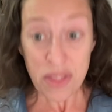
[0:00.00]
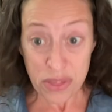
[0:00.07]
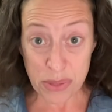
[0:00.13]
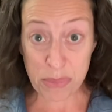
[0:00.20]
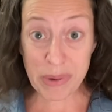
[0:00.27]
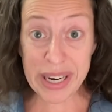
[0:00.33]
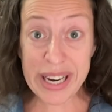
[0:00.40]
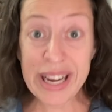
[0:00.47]

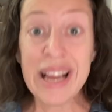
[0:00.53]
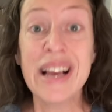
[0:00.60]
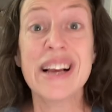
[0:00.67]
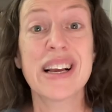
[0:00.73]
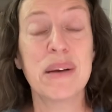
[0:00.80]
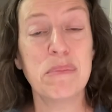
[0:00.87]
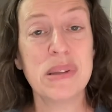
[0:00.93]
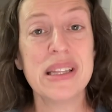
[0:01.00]
three
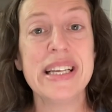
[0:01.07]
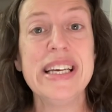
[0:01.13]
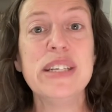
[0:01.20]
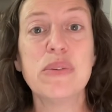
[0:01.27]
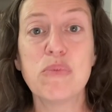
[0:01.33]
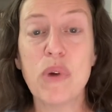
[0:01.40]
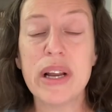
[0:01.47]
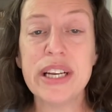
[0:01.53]
complete
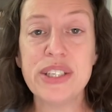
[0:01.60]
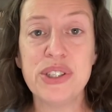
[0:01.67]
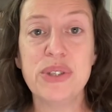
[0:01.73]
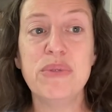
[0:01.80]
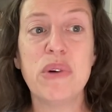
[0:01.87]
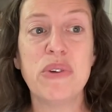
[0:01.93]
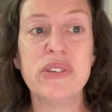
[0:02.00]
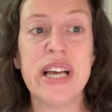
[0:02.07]
running
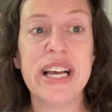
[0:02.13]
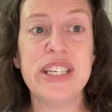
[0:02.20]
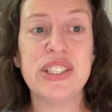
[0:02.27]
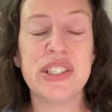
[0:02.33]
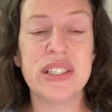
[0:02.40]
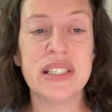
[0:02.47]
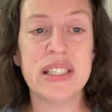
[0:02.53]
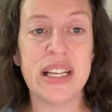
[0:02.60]
shoe
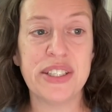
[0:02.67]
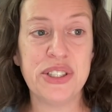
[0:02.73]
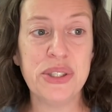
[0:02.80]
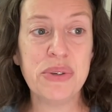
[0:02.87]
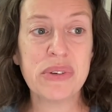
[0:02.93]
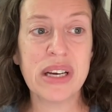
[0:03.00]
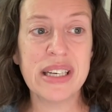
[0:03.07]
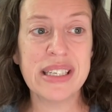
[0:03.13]
rotations that
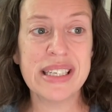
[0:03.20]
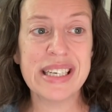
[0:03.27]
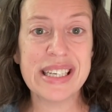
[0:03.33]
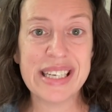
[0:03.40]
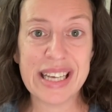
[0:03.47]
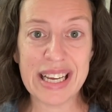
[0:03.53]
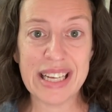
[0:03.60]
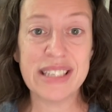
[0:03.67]
you can
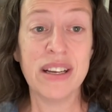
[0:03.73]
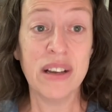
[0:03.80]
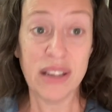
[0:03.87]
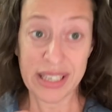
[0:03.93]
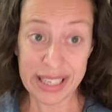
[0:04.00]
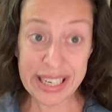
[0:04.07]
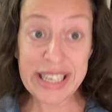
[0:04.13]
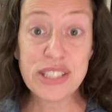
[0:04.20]
get
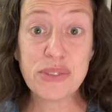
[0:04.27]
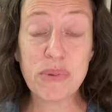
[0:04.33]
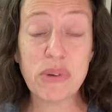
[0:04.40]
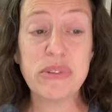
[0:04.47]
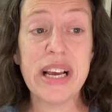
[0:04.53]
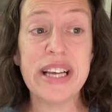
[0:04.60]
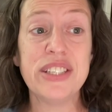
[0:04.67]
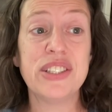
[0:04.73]
each
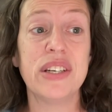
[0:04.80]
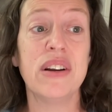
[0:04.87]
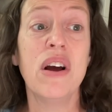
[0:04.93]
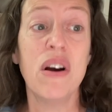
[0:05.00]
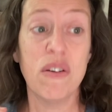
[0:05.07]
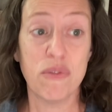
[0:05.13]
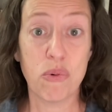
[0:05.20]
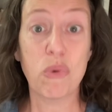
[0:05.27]
rotation
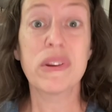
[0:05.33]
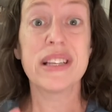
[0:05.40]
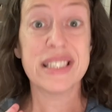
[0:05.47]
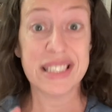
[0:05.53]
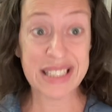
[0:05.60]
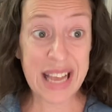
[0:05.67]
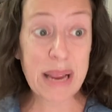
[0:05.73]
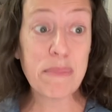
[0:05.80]
for the
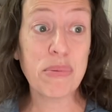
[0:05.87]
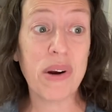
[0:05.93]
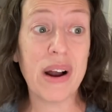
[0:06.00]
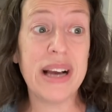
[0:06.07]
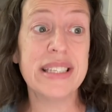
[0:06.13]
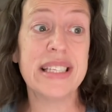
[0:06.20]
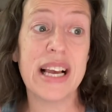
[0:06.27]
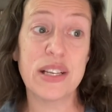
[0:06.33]
same
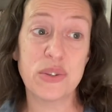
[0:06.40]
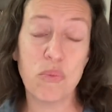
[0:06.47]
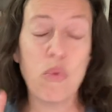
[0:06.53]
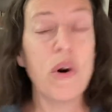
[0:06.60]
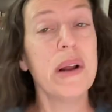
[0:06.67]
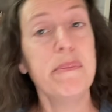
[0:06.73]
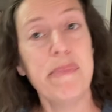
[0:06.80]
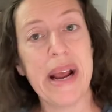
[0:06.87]
price as
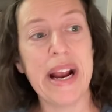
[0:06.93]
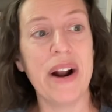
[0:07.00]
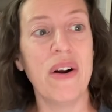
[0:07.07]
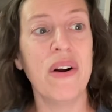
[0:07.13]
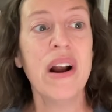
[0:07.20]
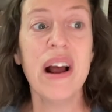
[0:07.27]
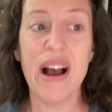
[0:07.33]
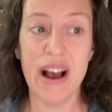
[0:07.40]
one
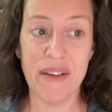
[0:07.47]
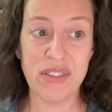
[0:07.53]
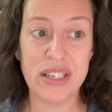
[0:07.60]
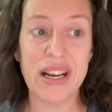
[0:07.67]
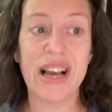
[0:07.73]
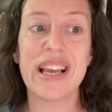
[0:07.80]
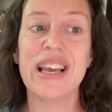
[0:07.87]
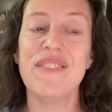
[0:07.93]
pair of the
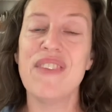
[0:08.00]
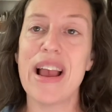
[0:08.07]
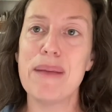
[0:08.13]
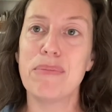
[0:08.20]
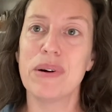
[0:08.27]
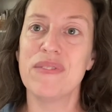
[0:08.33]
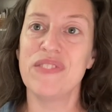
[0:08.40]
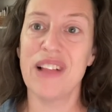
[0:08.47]
Nike
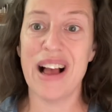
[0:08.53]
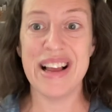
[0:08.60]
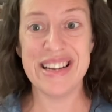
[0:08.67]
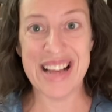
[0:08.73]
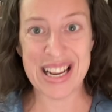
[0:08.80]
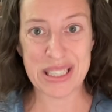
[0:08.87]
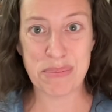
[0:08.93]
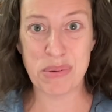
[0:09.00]
Vaporfly
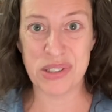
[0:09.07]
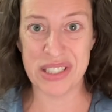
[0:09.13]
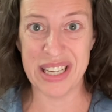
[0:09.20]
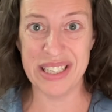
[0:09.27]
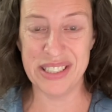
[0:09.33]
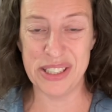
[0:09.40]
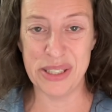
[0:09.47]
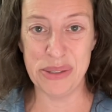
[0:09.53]
Next
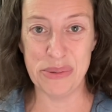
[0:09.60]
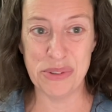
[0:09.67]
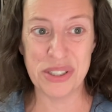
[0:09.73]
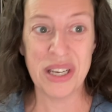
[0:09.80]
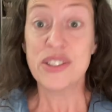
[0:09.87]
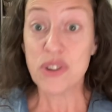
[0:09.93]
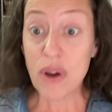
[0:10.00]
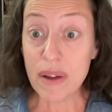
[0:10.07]
Percent 2s.
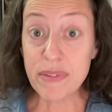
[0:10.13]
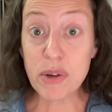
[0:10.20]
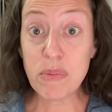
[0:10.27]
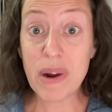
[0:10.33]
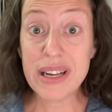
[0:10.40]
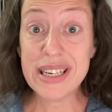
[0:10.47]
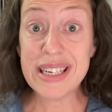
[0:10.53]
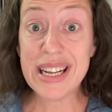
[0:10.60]
So have you
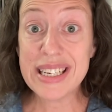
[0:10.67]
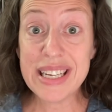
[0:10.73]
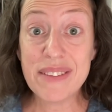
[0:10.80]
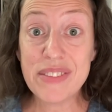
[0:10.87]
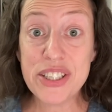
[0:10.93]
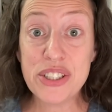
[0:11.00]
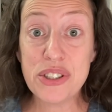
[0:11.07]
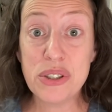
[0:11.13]
run in any
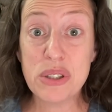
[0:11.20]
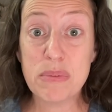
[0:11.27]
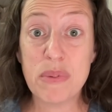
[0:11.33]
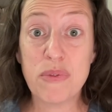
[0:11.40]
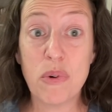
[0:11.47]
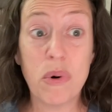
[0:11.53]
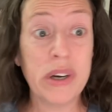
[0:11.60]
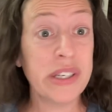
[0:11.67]
of these shoes
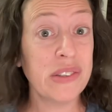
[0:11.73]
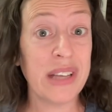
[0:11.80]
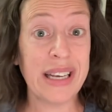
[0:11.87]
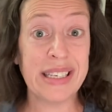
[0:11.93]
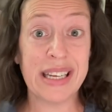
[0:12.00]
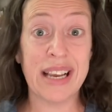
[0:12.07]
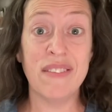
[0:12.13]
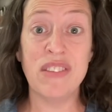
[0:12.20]
before and you'd
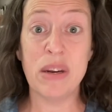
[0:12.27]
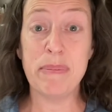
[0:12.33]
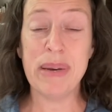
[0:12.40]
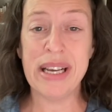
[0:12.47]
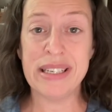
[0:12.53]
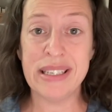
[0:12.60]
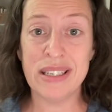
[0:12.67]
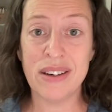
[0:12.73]
like to give an
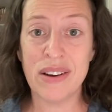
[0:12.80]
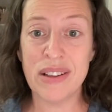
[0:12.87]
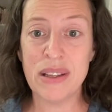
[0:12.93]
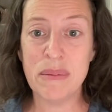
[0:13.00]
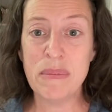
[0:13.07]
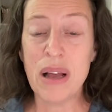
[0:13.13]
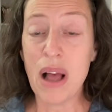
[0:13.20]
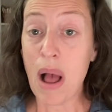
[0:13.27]
opinion on
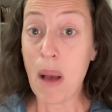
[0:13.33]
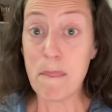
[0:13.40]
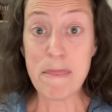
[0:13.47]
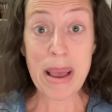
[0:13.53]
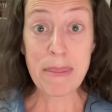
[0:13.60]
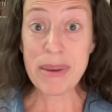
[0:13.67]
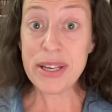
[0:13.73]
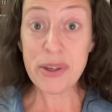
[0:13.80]
them?
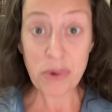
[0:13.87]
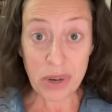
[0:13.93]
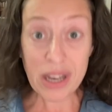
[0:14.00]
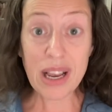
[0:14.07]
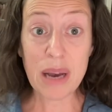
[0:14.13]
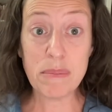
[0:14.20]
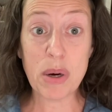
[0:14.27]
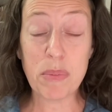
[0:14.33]
Maybe you can
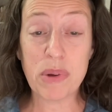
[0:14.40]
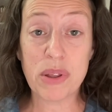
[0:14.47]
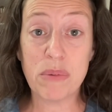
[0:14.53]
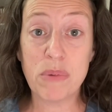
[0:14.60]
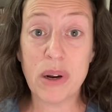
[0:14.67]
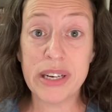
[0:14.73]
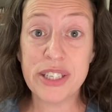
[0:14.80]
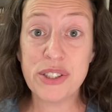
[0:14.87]
come up with a
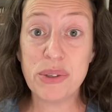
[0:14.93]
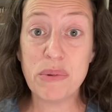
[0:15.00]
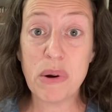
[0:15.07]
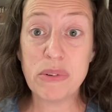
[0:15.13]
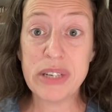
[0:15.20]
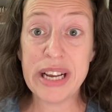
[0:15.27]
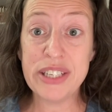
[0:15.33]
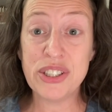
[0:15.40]
running shoe
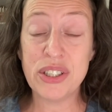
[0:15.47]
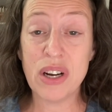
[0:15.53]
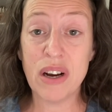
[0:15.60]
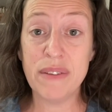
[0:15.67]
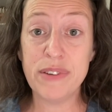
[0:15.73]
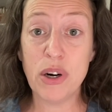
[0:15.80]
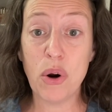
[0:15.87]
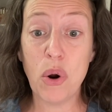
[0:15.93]
rotation
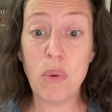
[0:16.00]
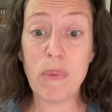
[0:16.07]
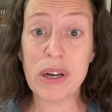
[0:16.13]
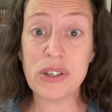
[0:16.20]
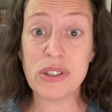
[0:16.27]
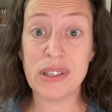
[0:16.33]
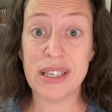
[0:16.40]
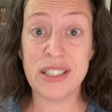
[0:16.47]
of your own. Why
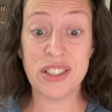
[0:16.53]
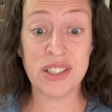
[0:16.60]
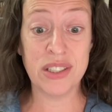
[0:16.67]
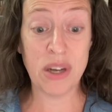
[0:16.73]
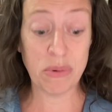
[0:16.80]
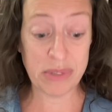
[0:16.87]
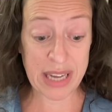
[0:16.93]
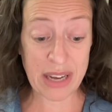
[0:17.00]
don't you let us
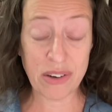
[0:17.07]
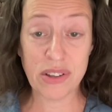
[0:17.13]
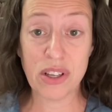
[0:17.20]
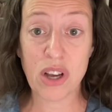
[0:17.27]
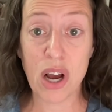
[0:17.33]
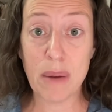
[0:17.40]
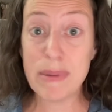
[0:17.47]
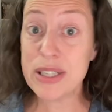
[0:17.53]
know down in the
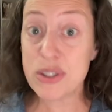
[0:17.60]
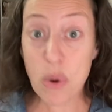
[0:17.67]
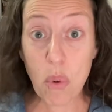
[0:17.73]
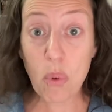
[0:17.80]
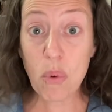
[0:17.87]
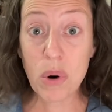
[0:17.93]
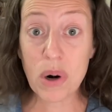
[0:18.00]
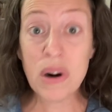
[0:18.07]
comments,
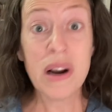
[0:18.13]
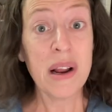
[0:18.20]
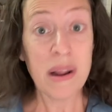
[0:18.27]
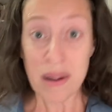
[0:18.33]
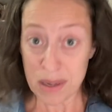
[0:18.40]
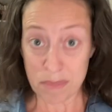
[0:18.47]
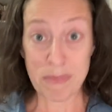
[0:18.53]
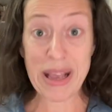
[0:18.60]
or
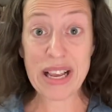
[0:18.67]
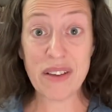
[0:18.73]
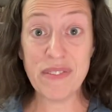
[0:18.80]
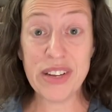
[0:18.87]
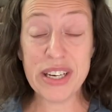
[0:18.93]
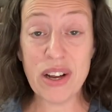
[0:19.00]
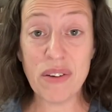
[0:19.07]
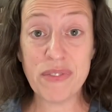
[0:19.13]
make a
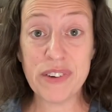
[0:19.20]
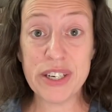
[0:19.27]
video for